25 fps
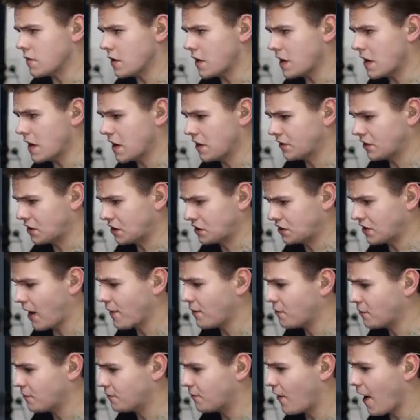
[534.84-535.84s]
Yes, it's time to
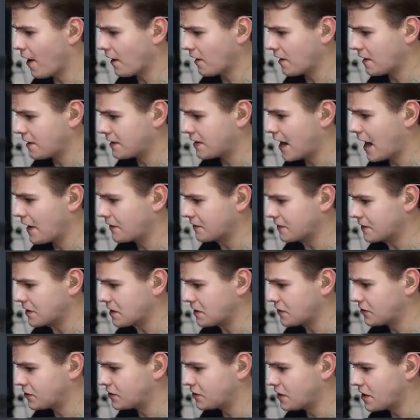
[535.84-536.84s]
finally get this
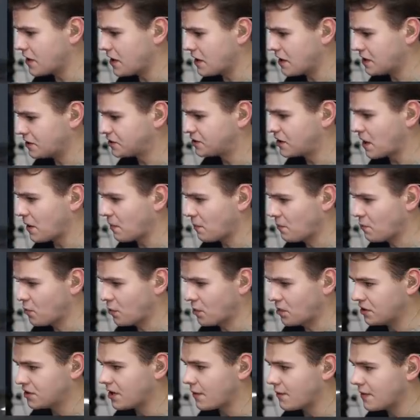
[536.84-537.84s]

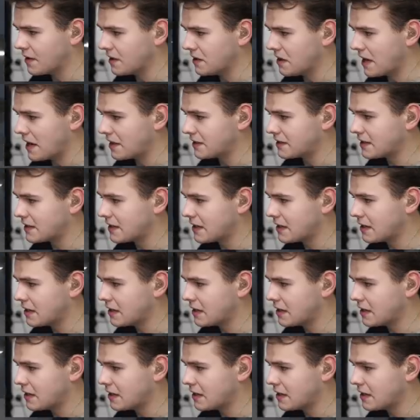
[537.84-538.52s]
737 lit.